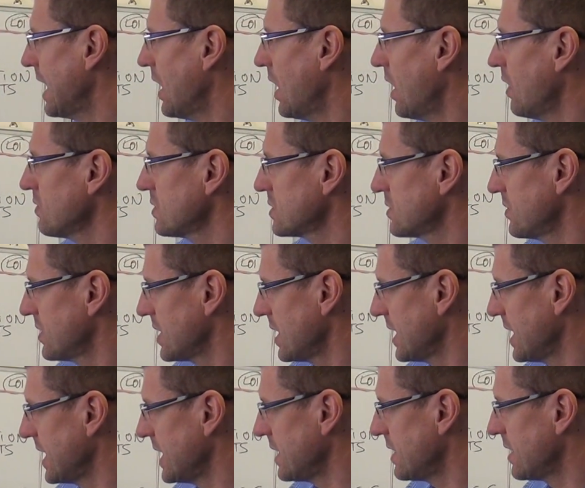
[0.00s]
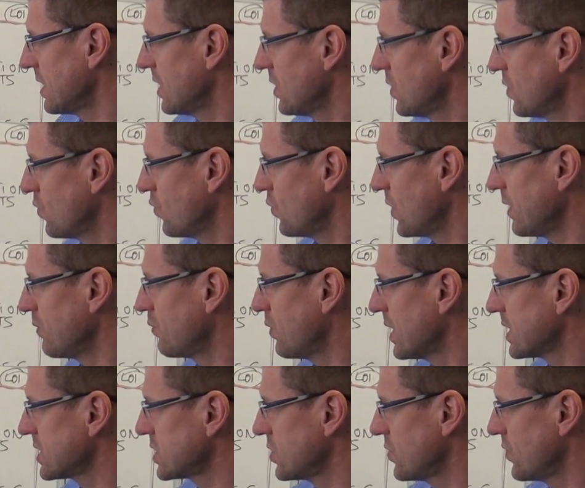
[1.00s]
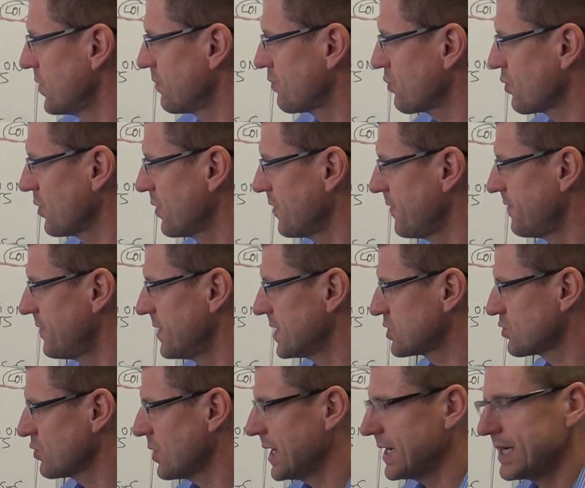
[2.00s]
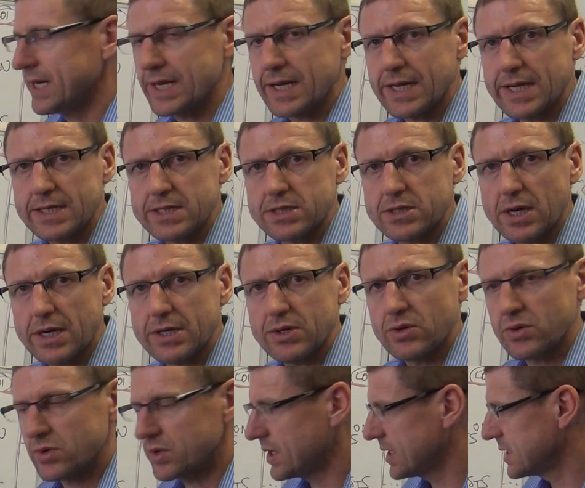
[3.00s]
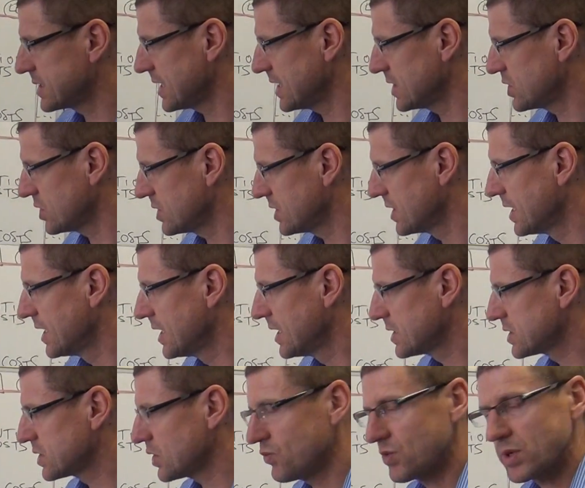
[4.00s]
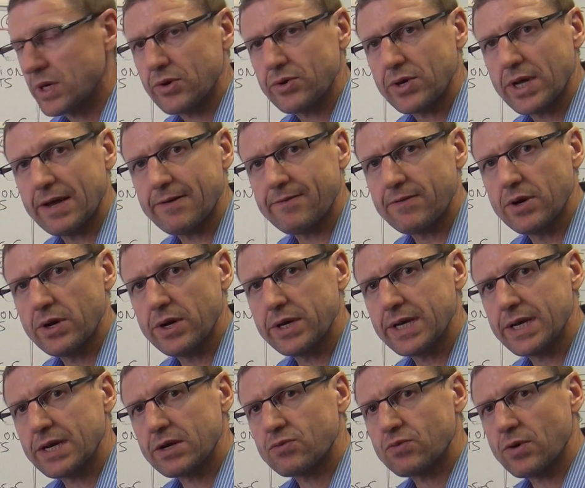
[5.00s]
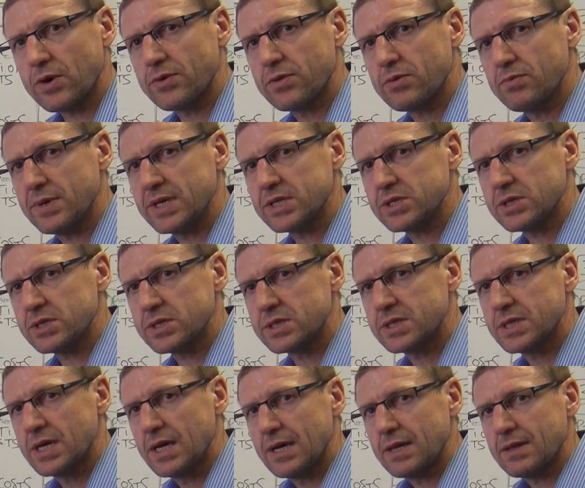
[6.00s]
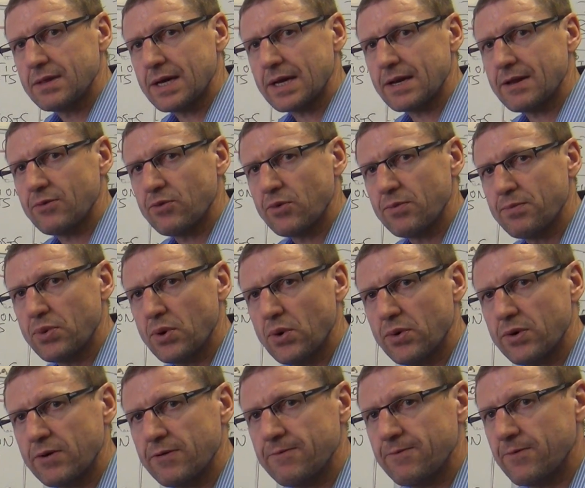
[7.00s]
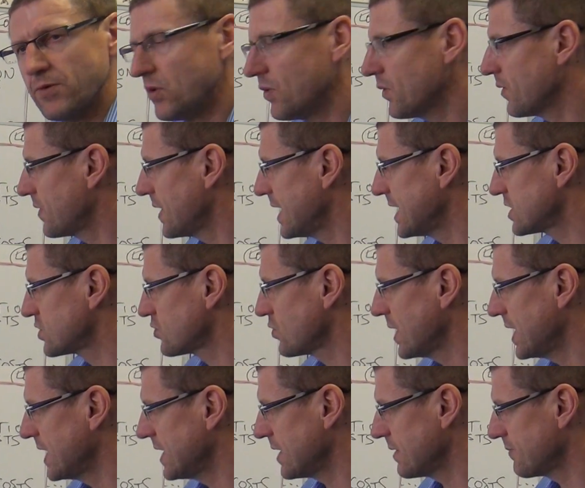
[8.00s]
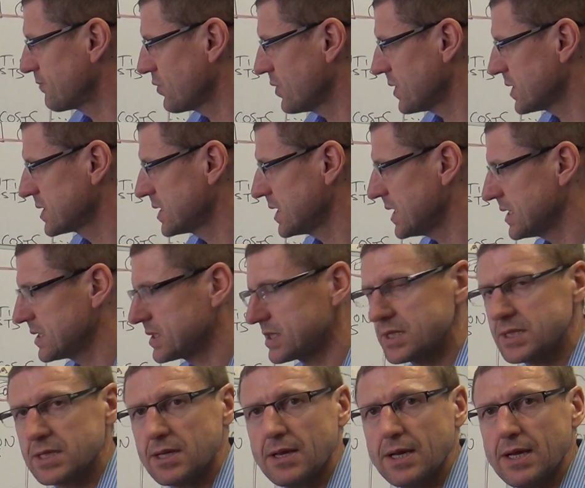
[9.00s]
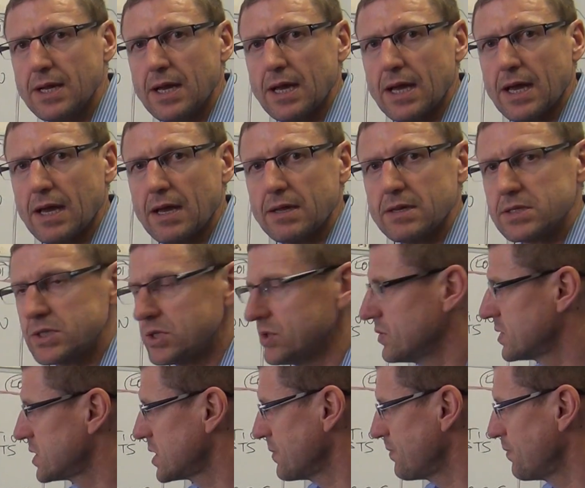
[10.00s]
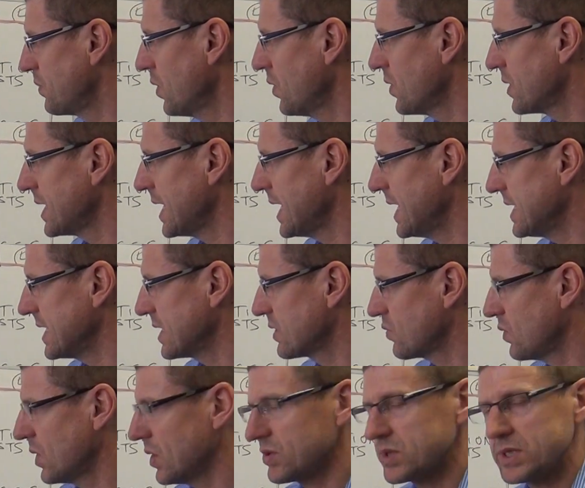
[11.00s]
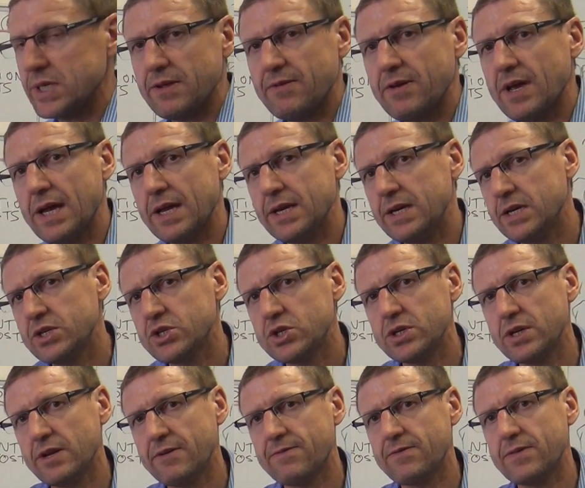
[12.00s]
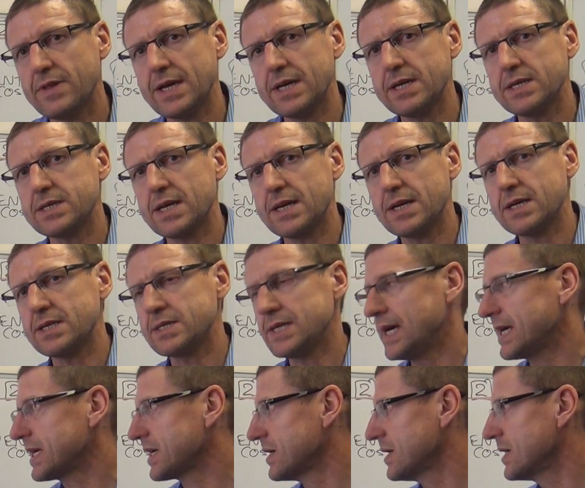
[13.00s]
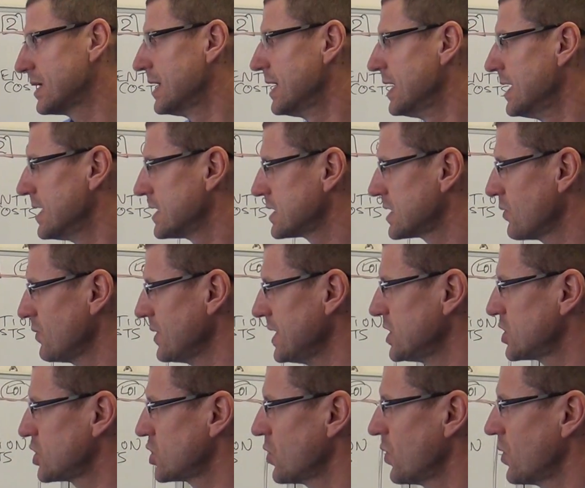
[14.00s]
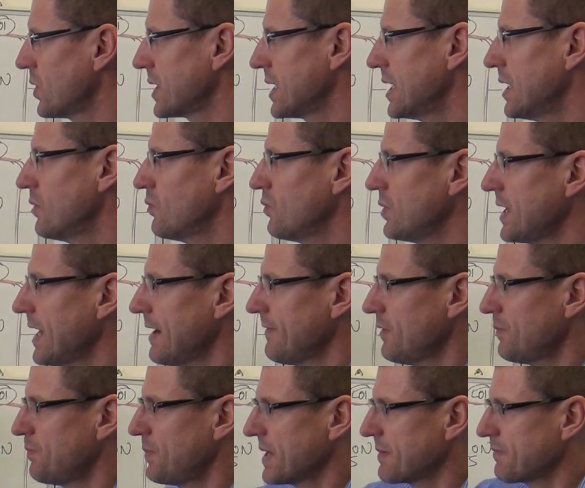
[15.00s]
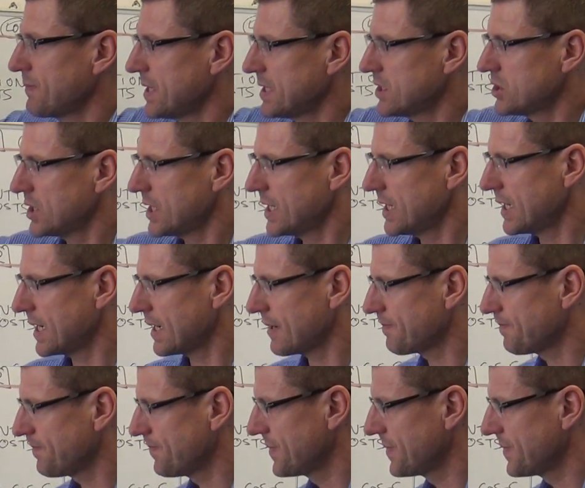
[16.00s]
Ultimately, we want to improve the training inside the organisation, so we're going to have learning and growth measures that are important for that training process to support any quality initiative that is undertaken. So in short, we have a big picture here.